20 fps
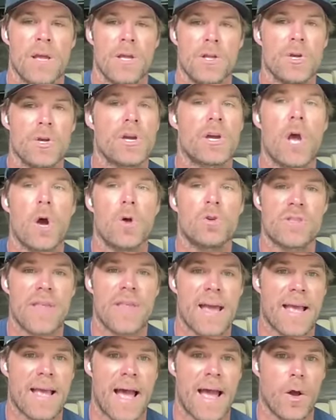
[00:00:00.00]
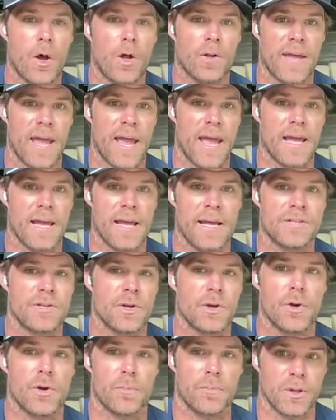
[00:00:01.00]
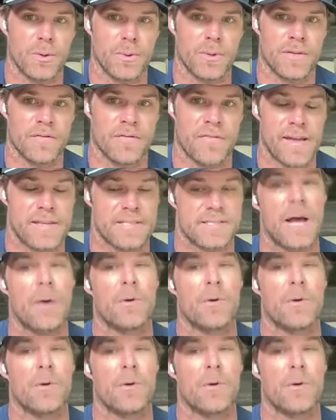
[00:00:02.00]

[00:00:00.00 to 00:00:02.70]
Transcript: You could coach that guy all day until you're blue in the face.